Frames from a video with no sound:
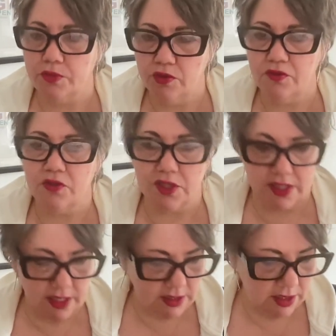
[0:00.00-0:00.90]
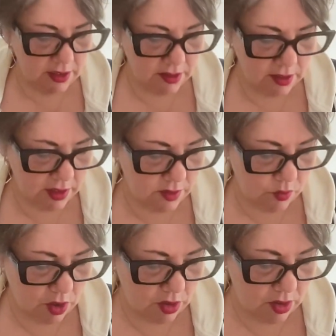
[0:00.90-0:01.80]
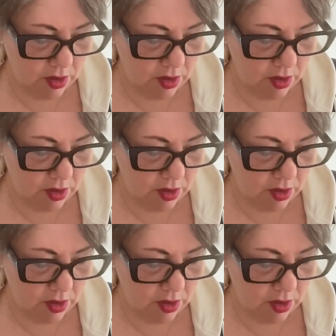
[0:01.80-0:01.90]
Beautiful, Stacy. Nice work.